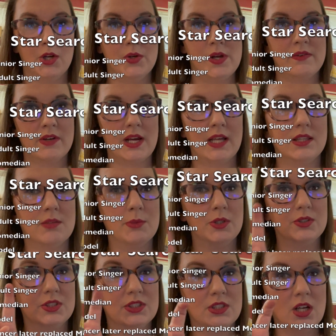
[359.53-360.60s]
Whoever had the
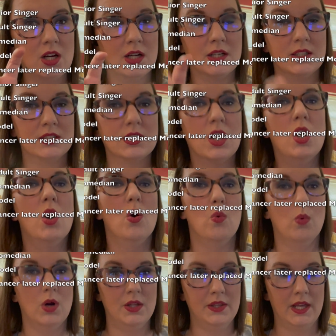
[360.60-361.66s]
most stars
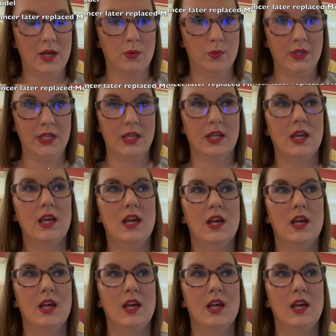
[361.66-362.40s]
won that week.